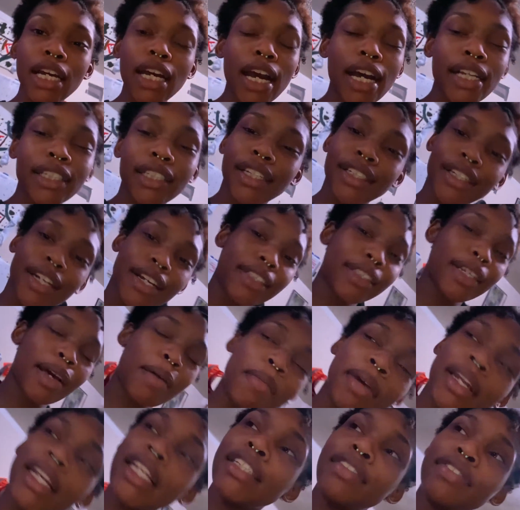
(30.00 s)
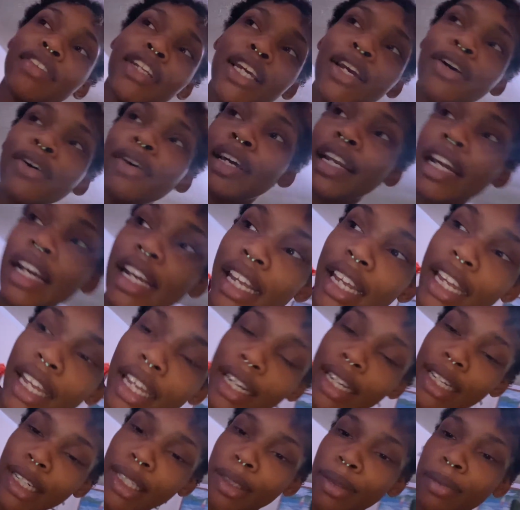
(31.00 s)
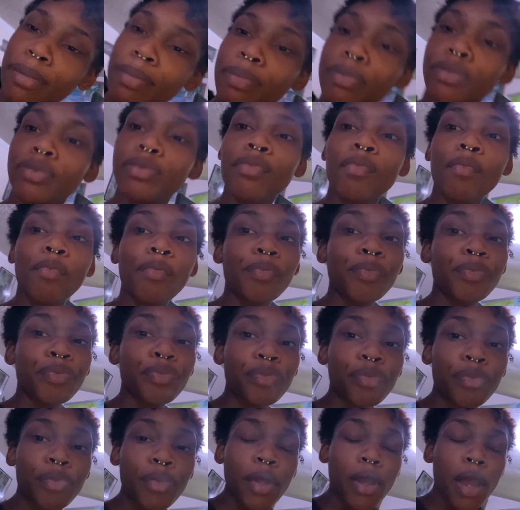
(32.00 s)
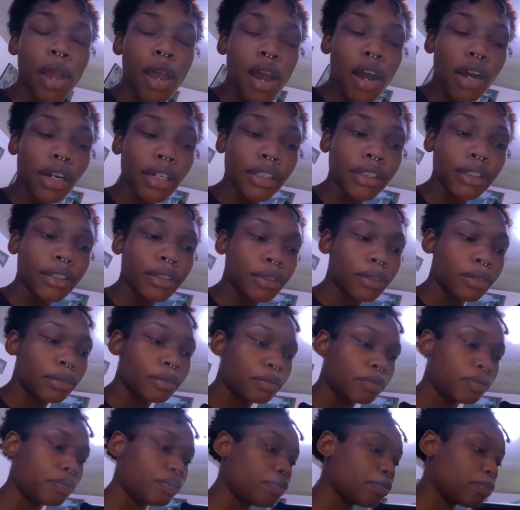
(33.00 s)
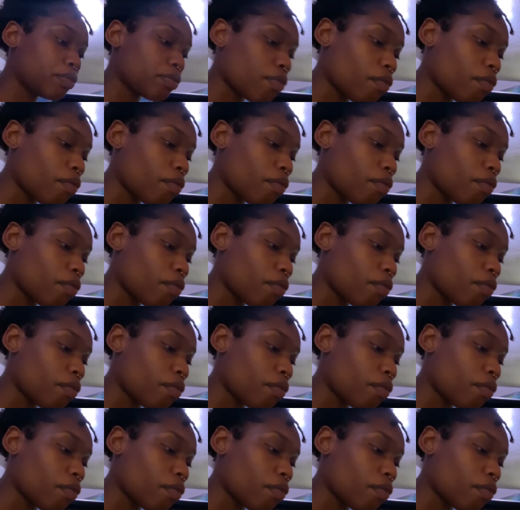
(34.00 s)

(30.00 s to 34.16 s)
I told you I was gonna make this video and I am. Um